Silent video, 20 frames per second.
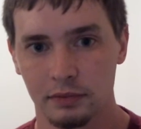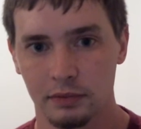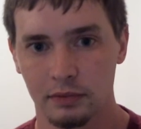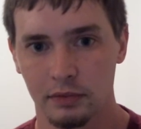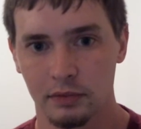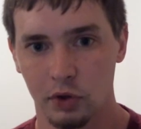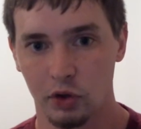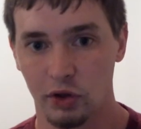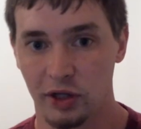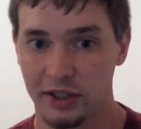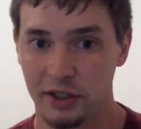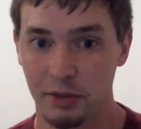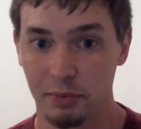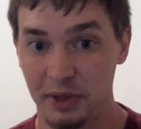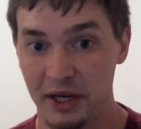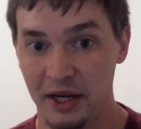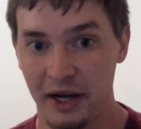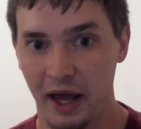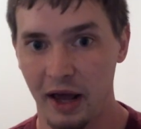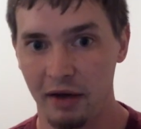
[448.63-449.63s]
or like to
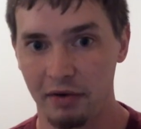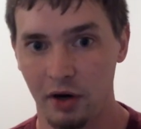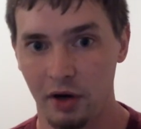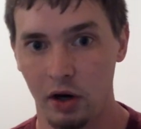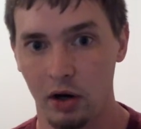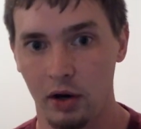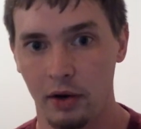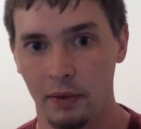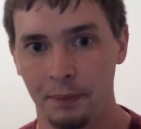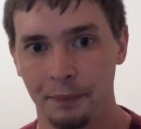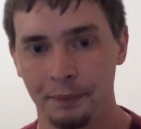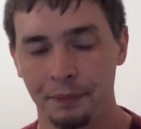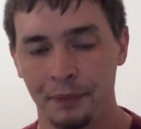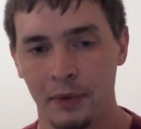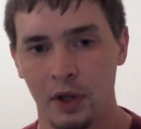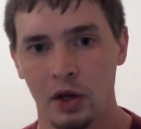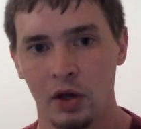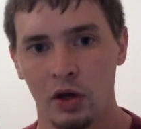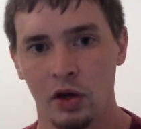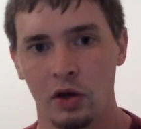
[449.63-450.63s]
be in half guard,
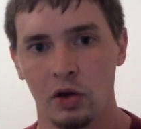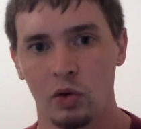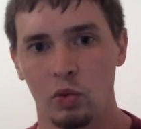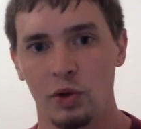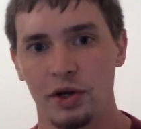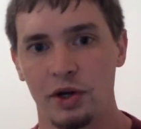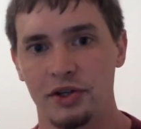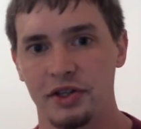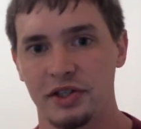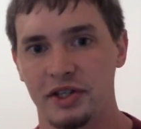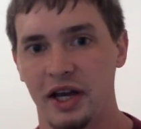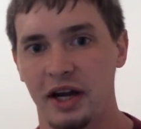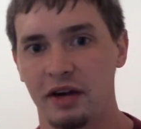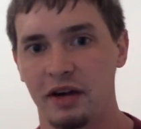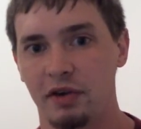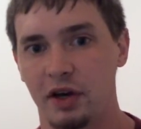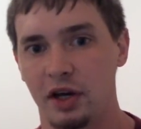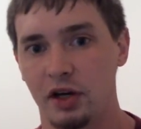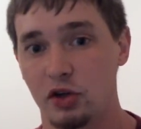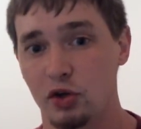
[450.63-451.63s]
which is
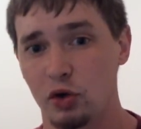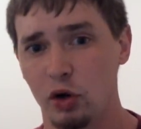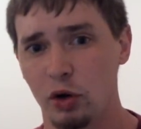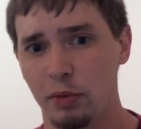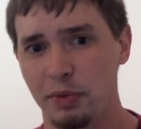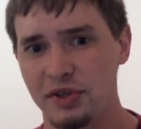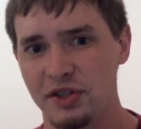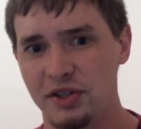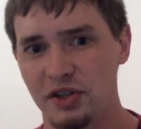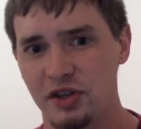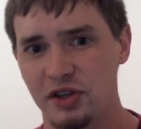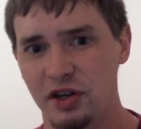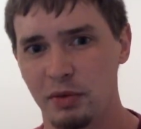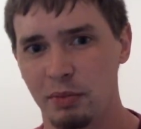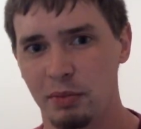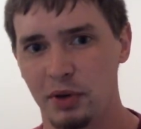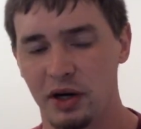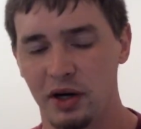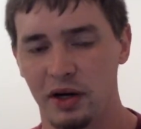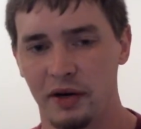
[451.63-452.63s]
kind of a control
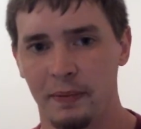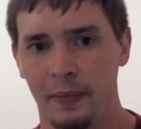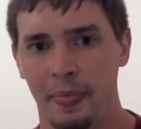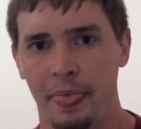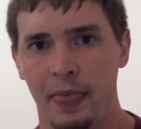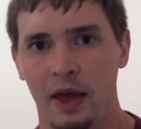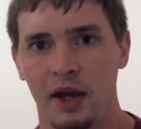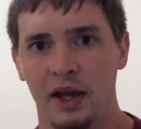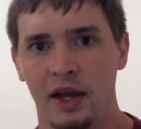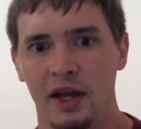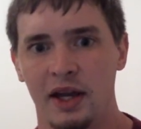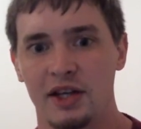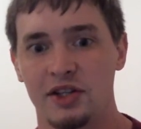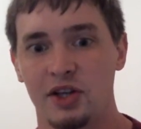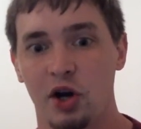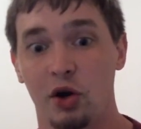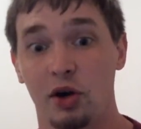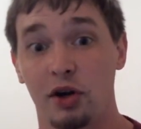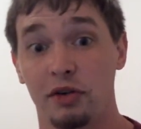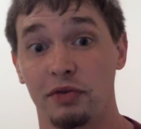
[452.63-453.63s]
position, but it's
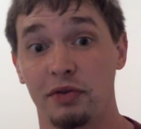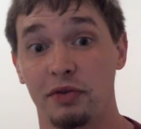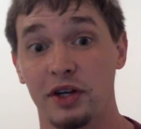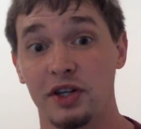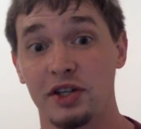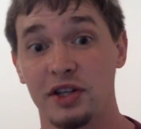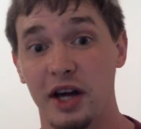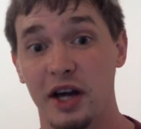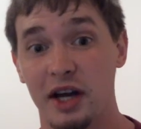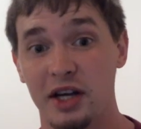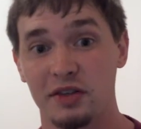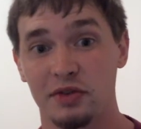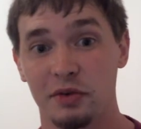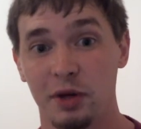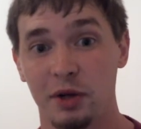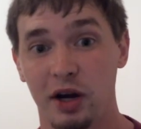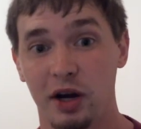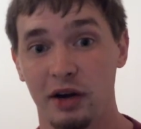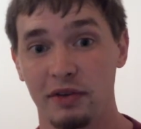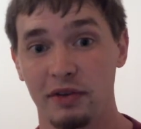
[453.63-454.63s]
harder to finish guys from
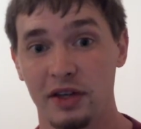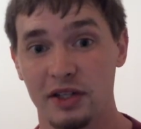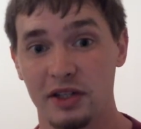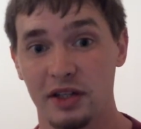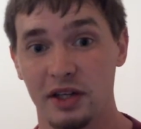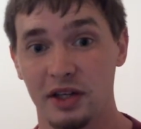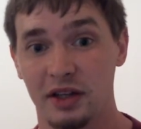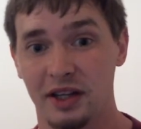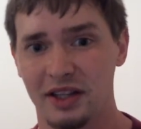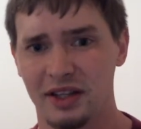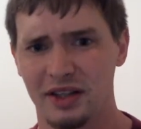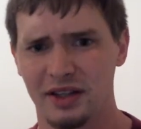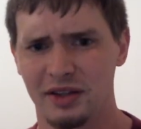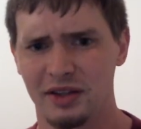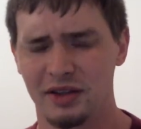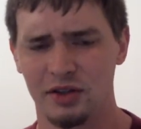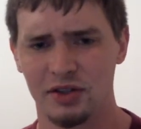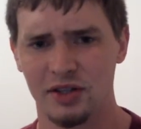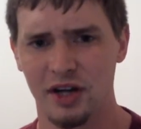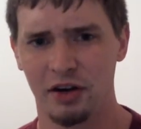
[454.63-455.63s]
there, obviously. Like
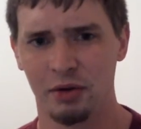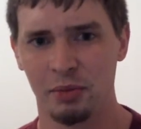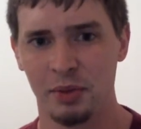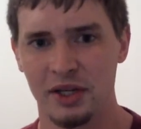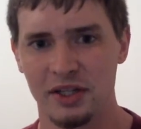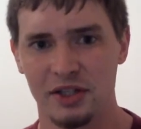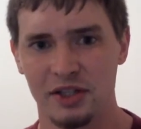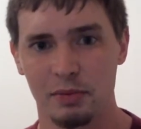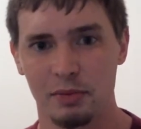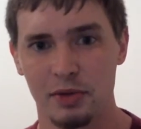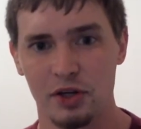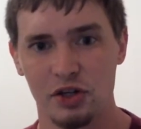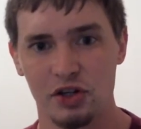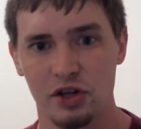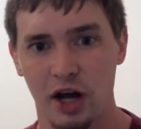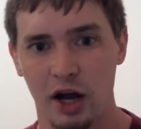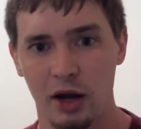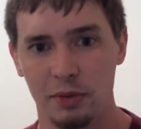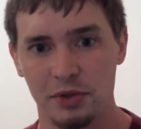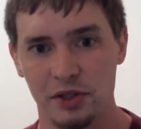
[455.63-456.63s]
there's not many
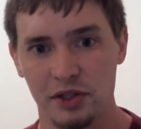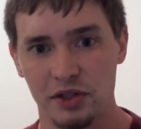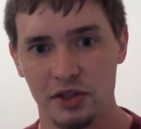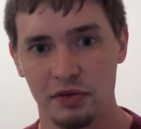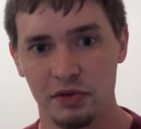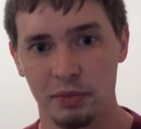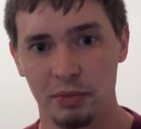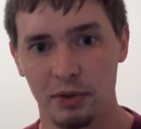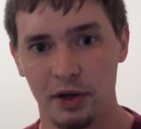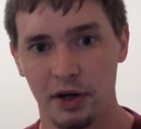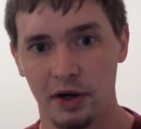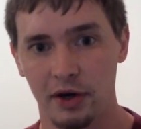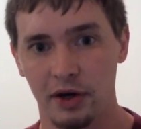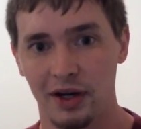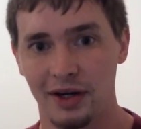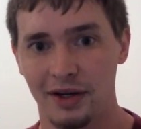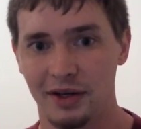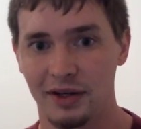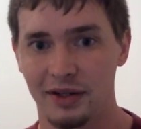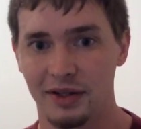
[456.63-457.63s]
submission options from there,
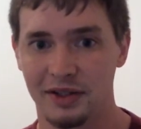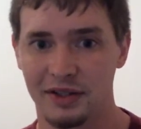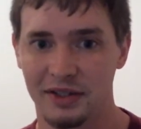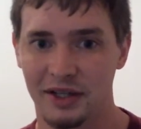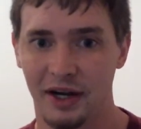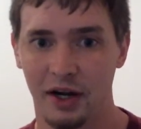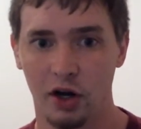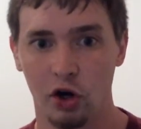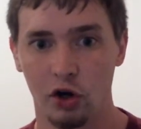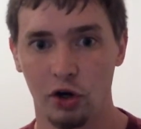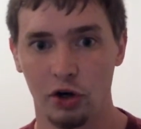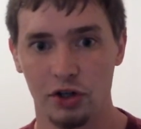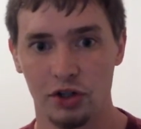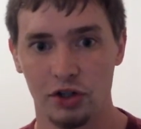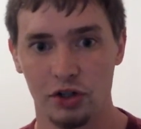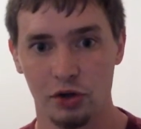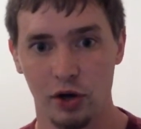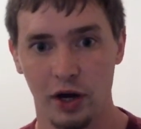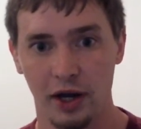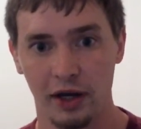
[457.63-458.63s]
and it's kind of harder to
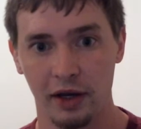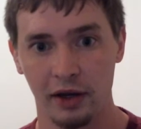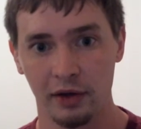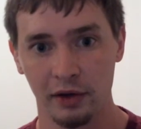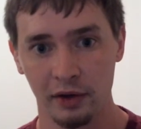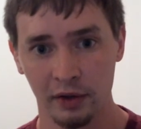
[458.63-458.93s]
strike